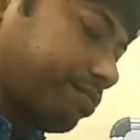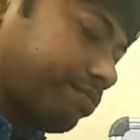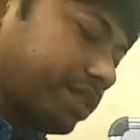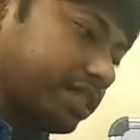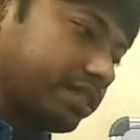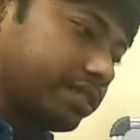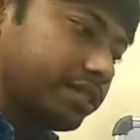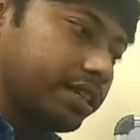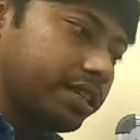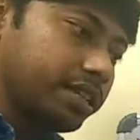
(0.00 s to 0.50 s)
But
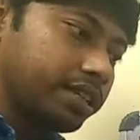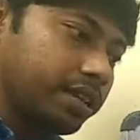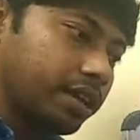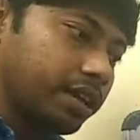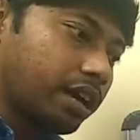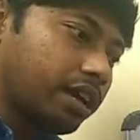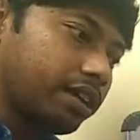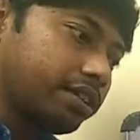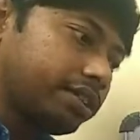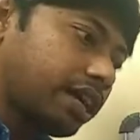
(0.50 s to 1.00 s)
means
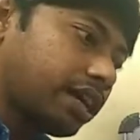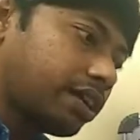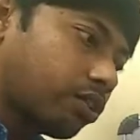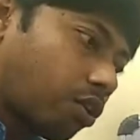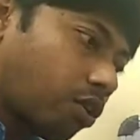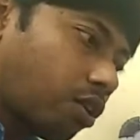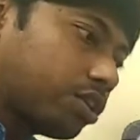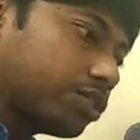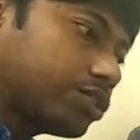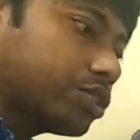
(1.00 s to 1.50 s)
the
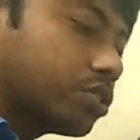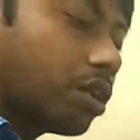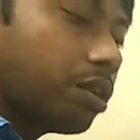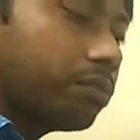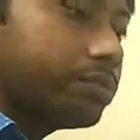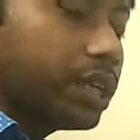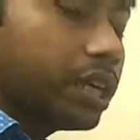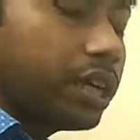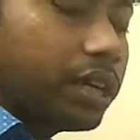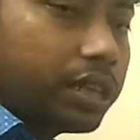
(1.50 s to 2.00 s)
cost
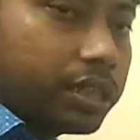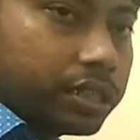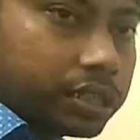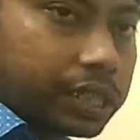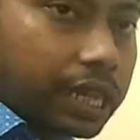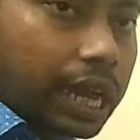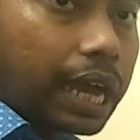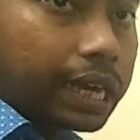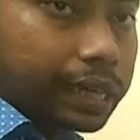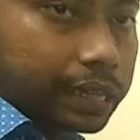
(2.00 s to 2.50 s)
of the
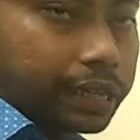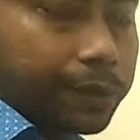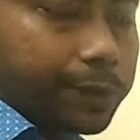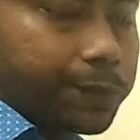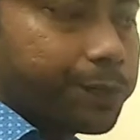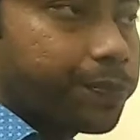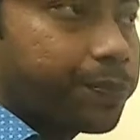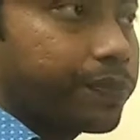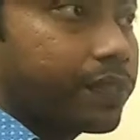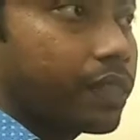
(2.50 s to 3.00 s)
duct
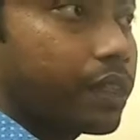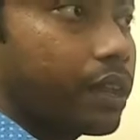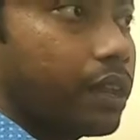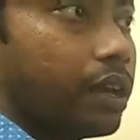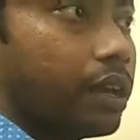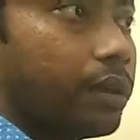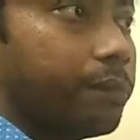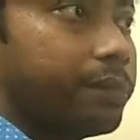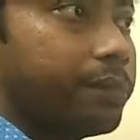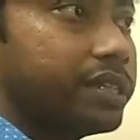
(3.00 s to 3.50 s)

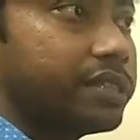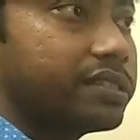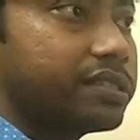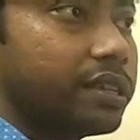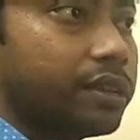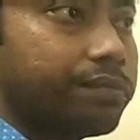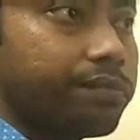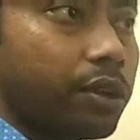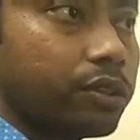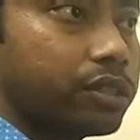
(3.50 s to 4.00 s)
means
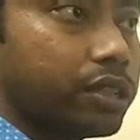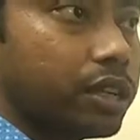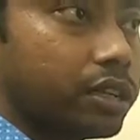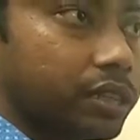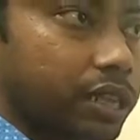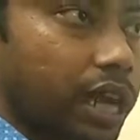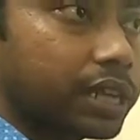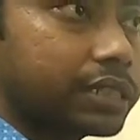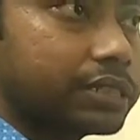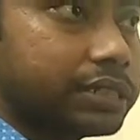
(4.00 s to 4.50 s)
for
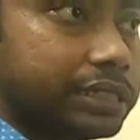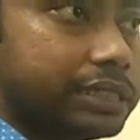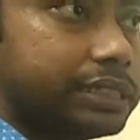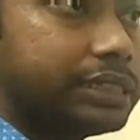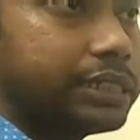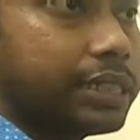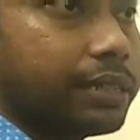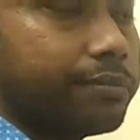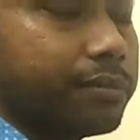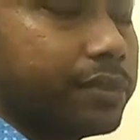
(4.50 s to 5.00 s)
the duct
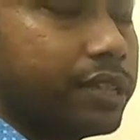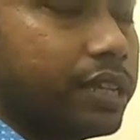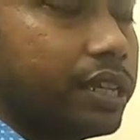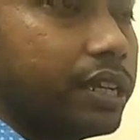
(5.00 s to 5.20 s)
system